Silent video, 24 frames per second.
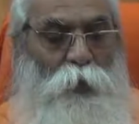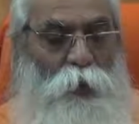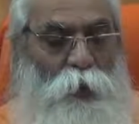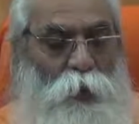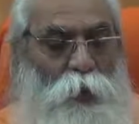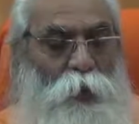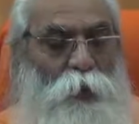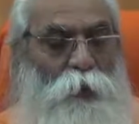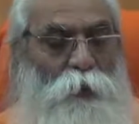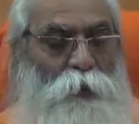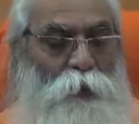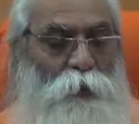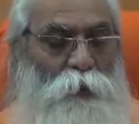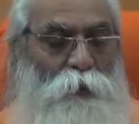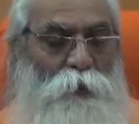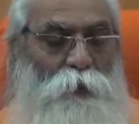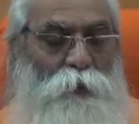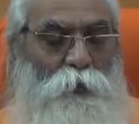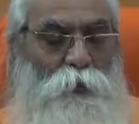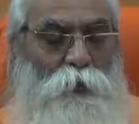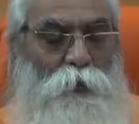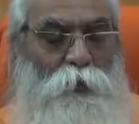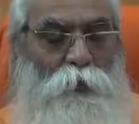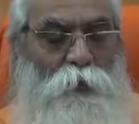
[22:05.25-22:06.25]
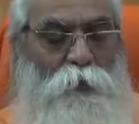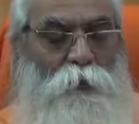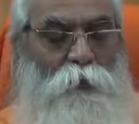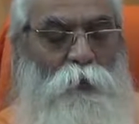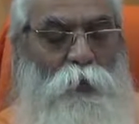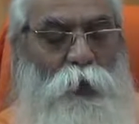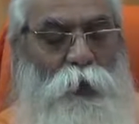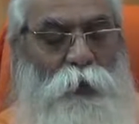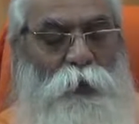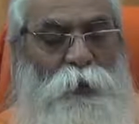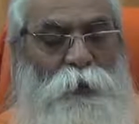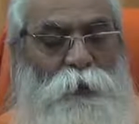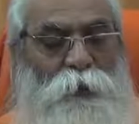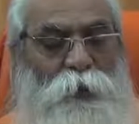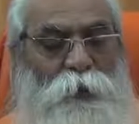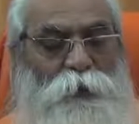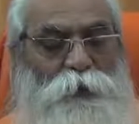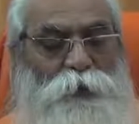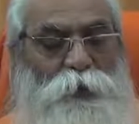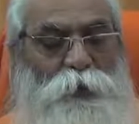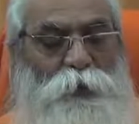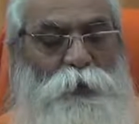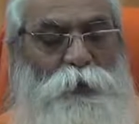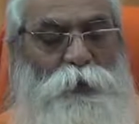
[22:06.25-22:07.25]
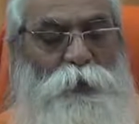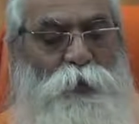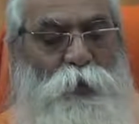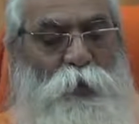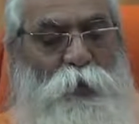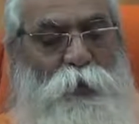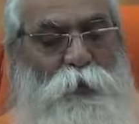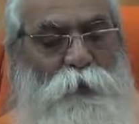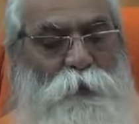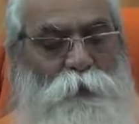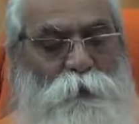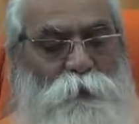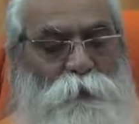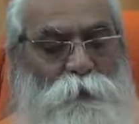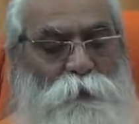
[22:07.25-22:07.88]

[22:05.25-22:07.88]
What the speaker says: And what is the chitta?